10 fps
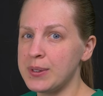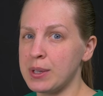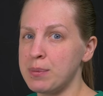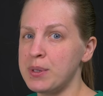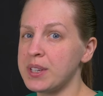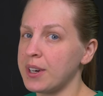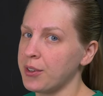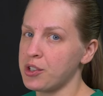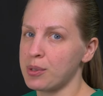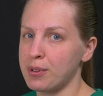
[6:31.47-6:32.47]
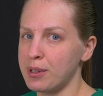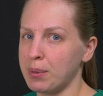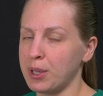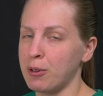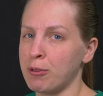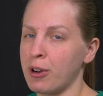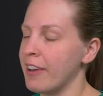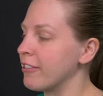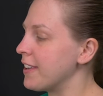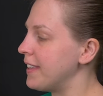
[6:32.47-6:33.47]
so I'm using ultramarine blue for
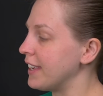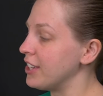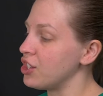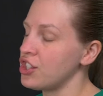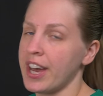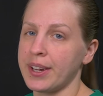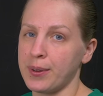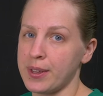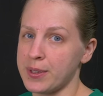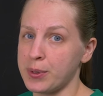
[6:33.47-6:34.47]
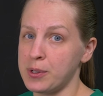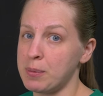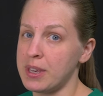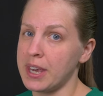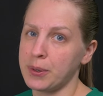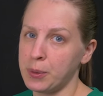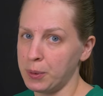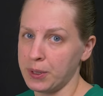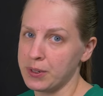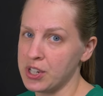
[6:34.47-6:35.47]
everything in shadow that's going to be a
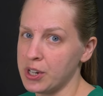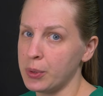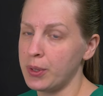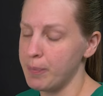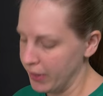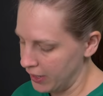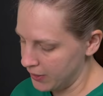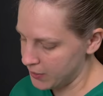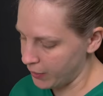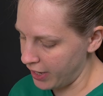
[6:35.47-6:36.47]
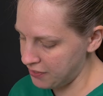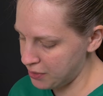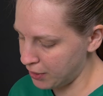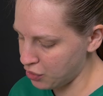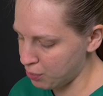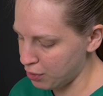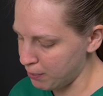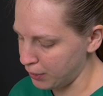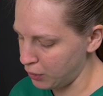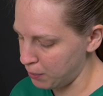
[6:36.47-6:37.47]
cooler tone. So I have some
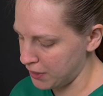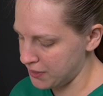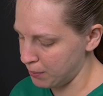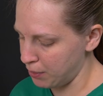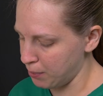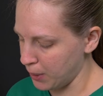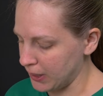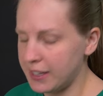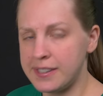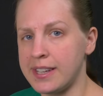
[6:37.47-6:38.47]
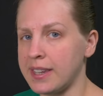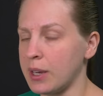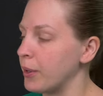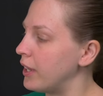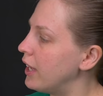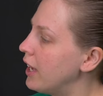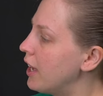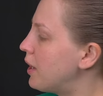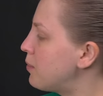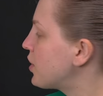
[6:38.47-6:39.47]
ultramarine blue mixed up with more glazing liquid,
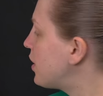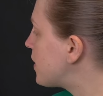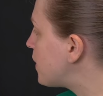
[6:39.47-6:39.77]
and I'm just going to